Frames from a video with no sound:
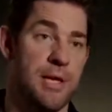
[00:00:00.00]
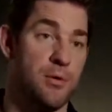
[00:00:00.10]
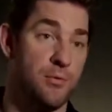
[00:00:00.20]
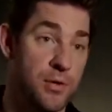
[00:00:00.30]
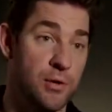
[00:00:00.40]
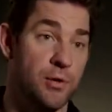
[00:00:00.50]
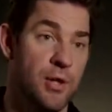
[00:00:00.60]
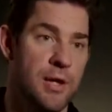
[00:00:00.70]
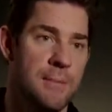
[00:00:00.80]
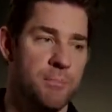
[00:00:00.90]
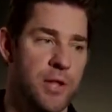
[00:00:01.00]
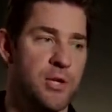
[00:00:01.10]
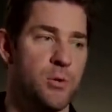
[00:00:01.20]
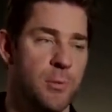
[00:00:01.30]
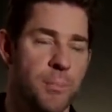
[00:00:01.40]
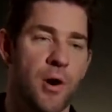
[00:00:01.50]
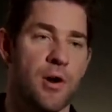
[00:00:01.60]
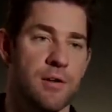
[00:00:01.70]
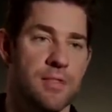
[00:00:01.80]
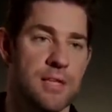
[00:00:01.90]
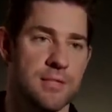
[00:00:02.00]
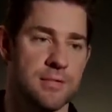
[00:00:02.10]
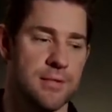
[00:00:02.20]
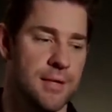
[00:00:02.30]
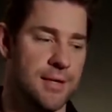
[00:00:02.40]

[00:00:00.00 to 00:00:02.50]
make you feel like you were a part of this